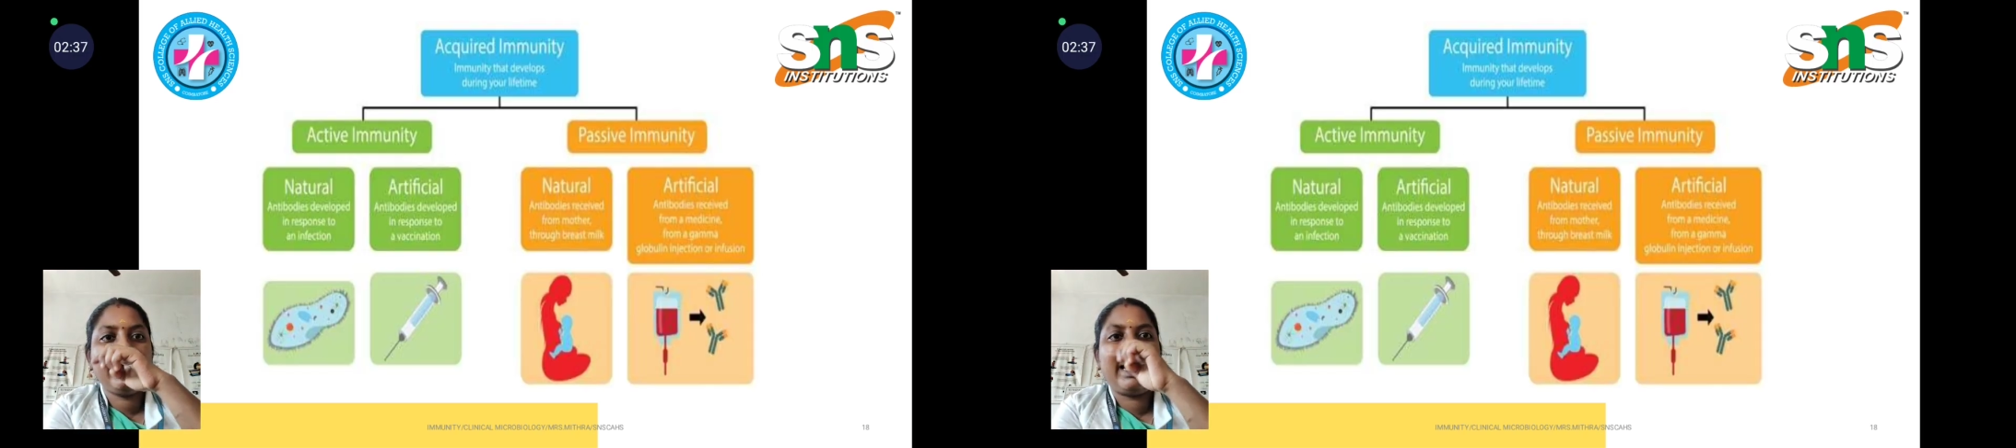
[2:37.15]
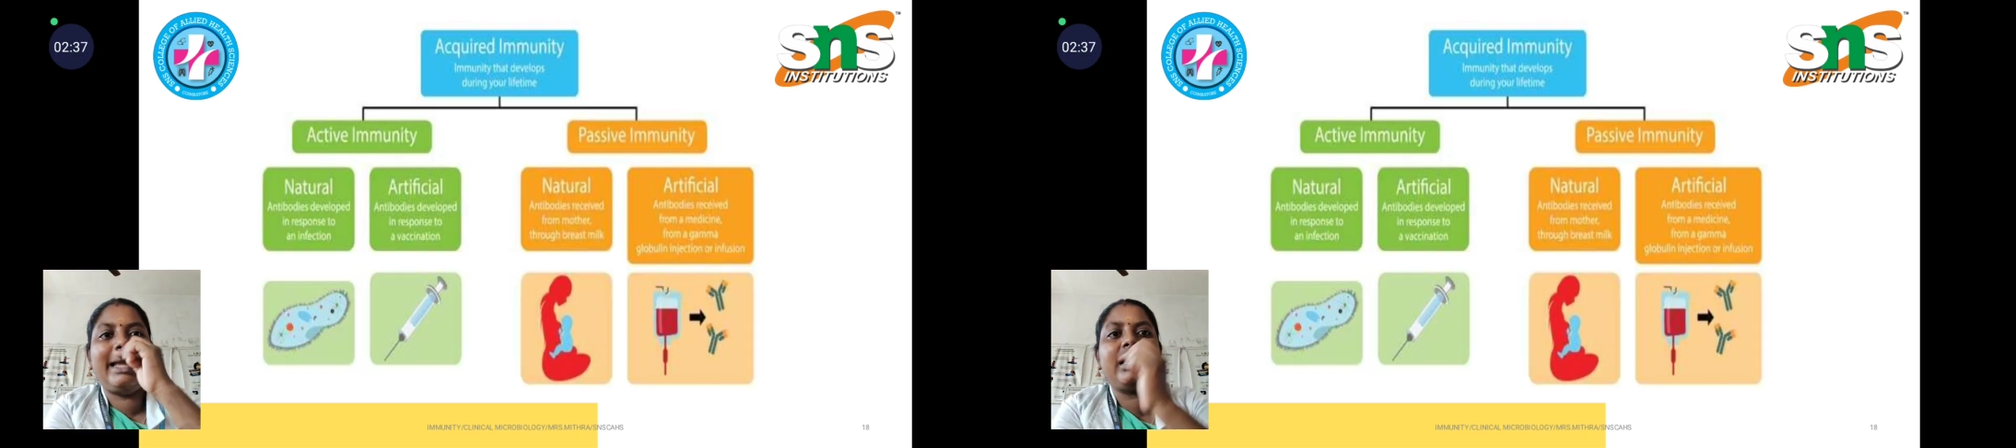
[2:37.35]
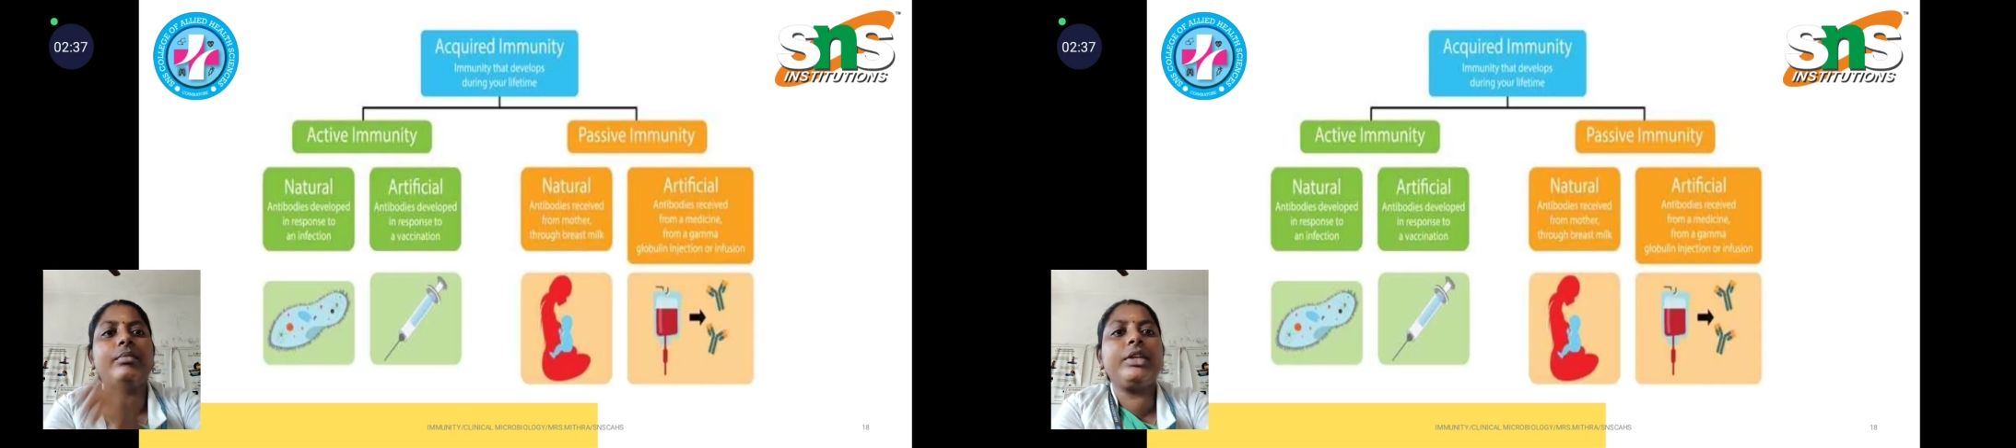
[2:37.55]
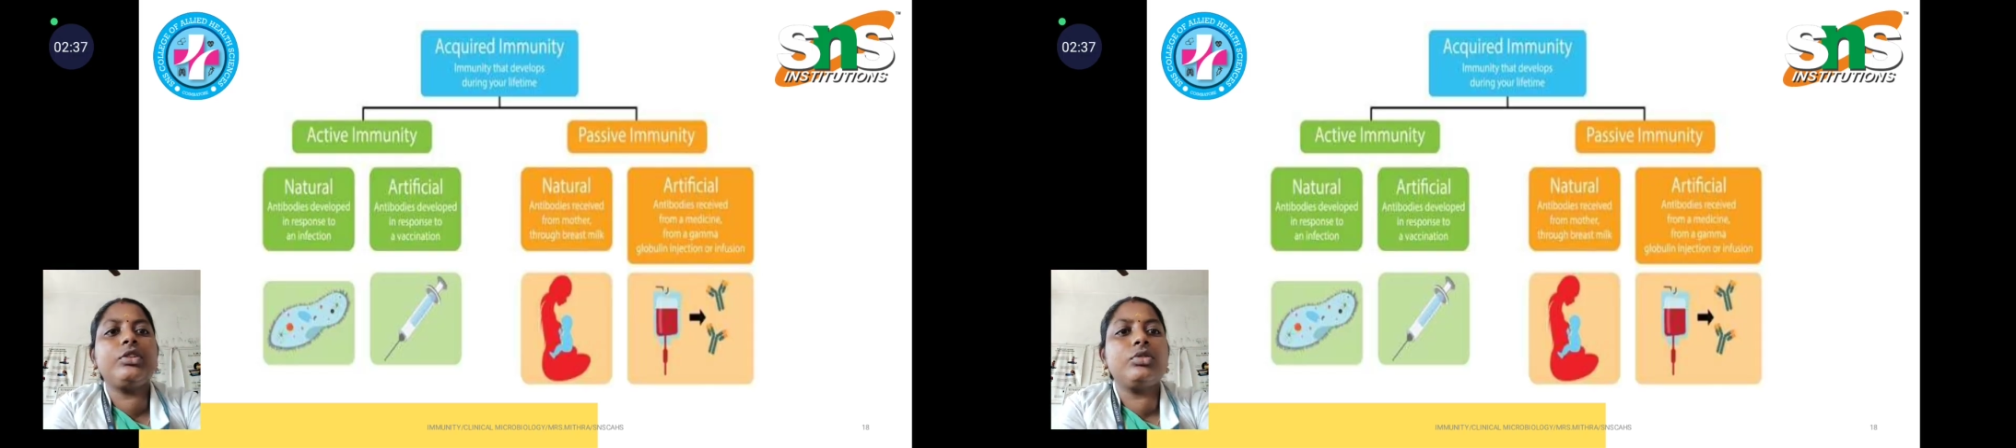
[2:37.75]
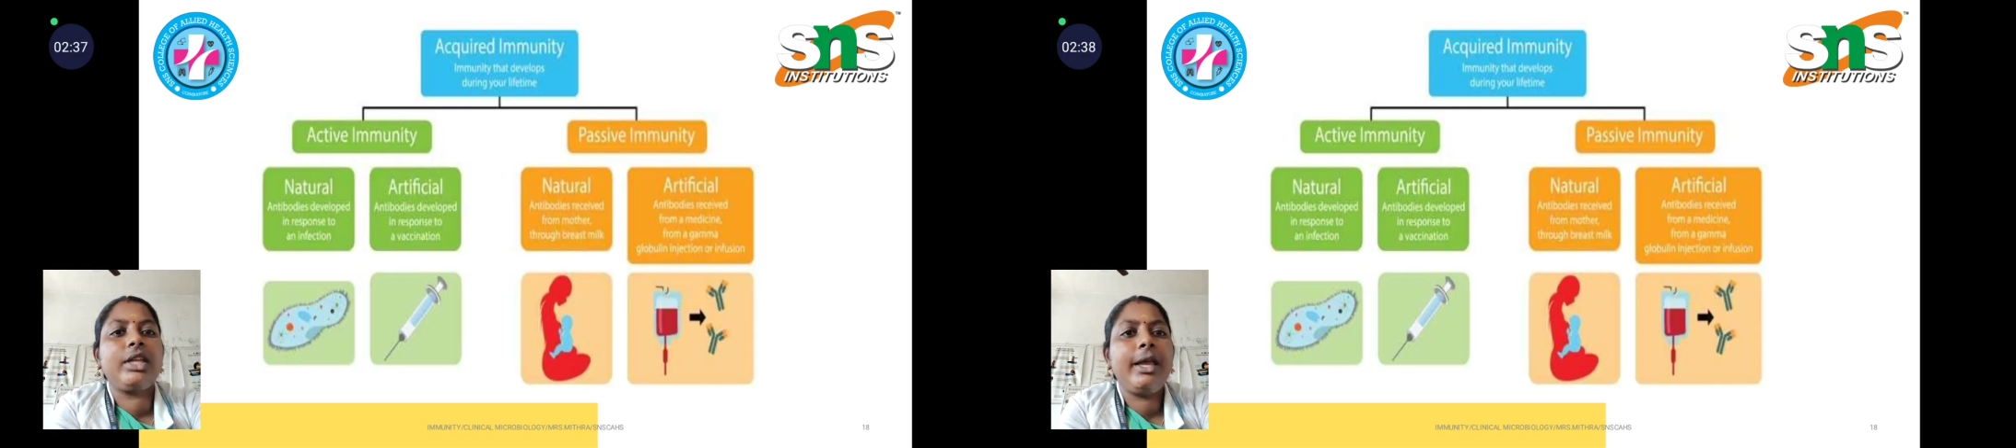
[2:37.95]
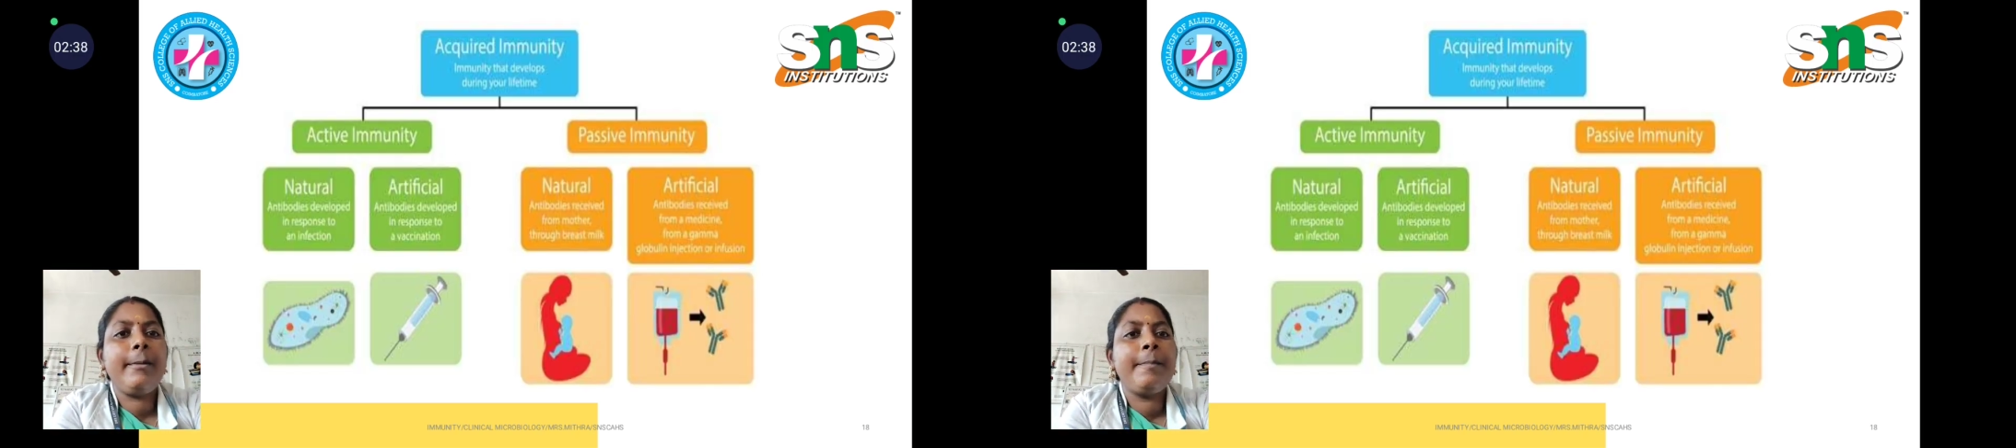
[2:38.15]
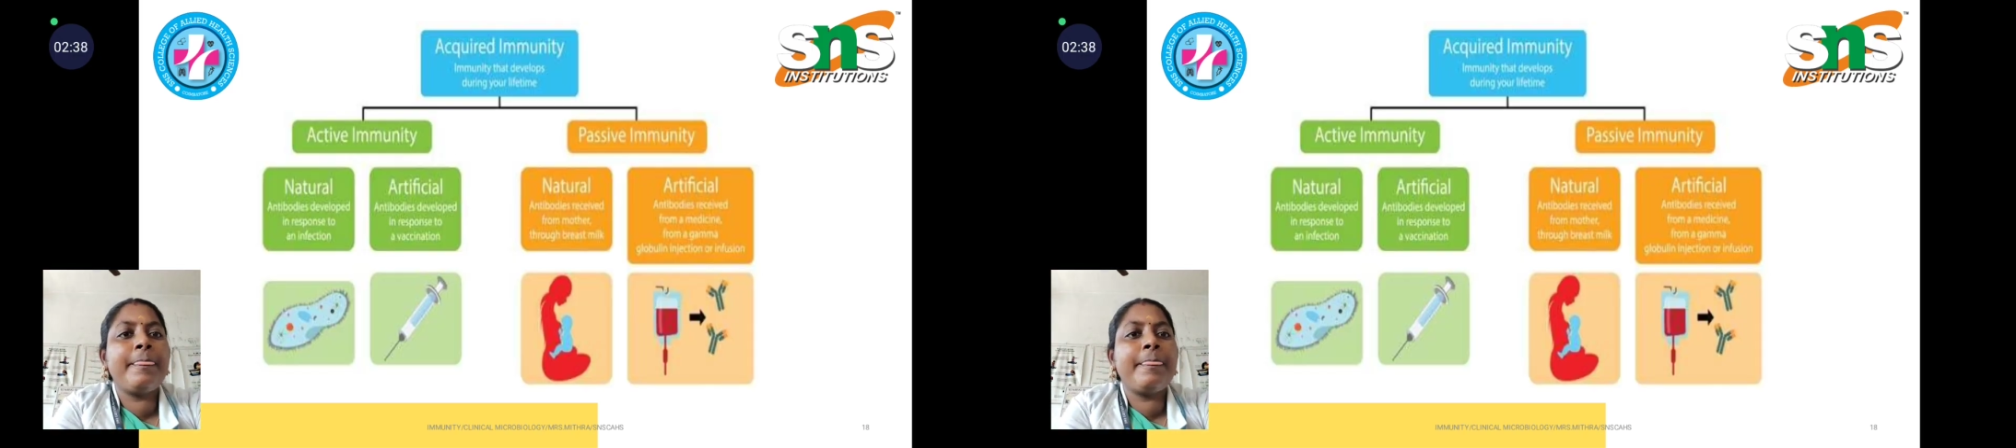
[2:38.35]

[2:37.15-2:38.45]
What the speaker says: And coming to the